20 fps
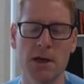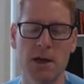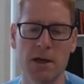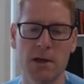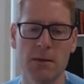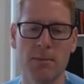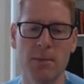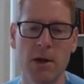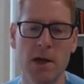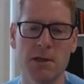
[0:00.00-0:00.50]

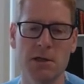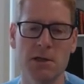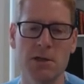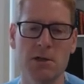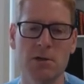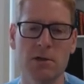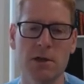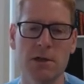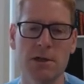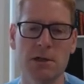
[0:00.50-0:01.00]
and the pace
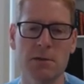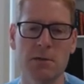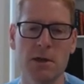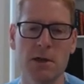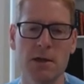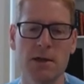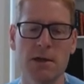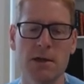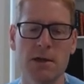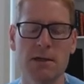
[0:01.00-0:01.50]
QRS
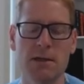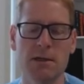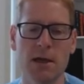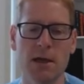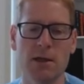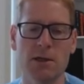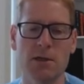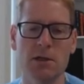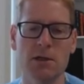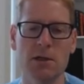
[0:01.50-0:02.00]
uh, is
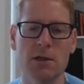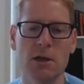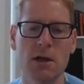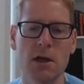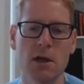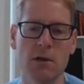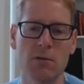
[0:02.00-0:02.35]
actually